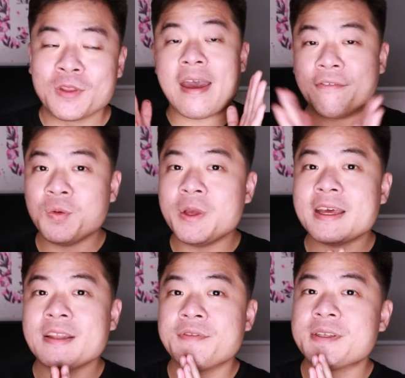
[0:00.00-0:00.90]
Every
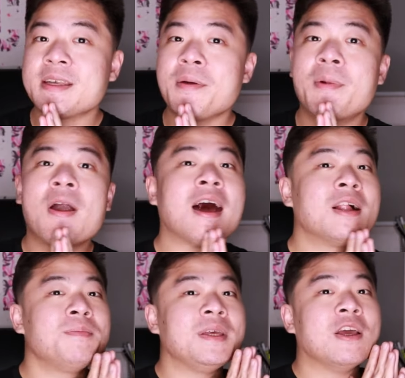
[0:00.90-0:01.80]
weekend of December,
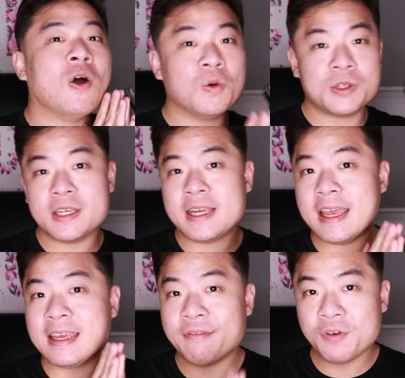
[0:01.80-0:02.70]
I'll be hosting
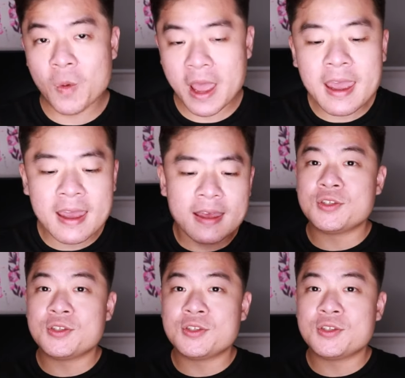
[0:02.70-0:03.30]
a giveaway.